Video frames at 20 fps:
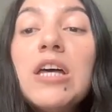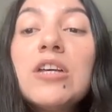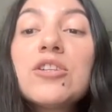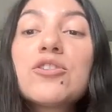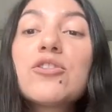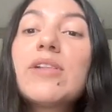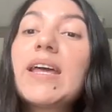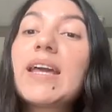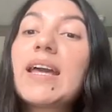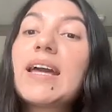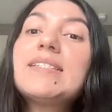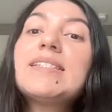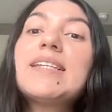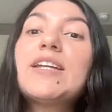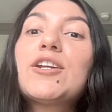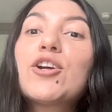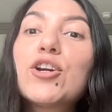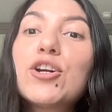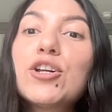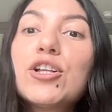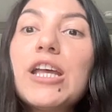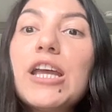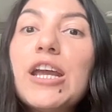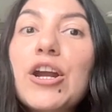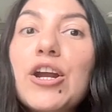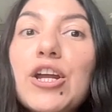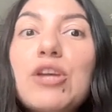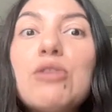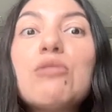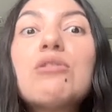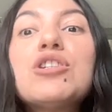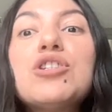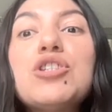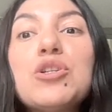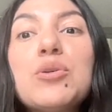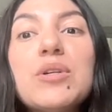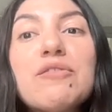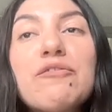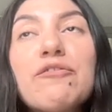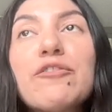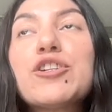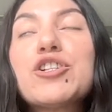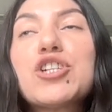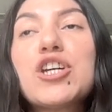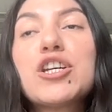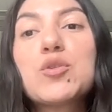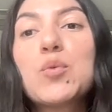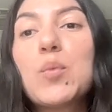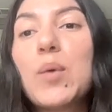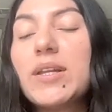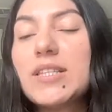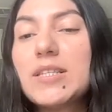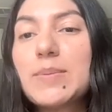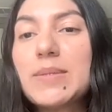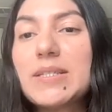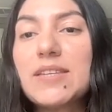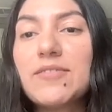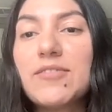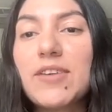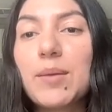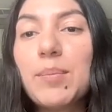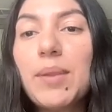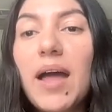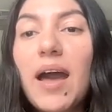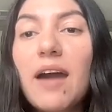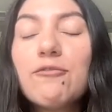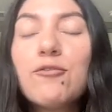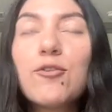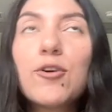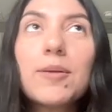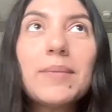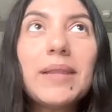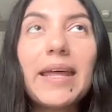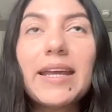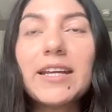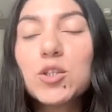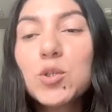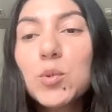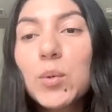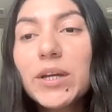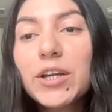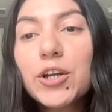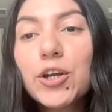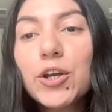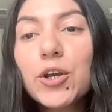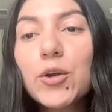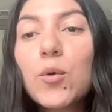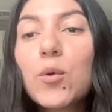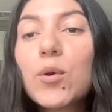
So like I said earlier, you can do it for just one specific platform like Twitter,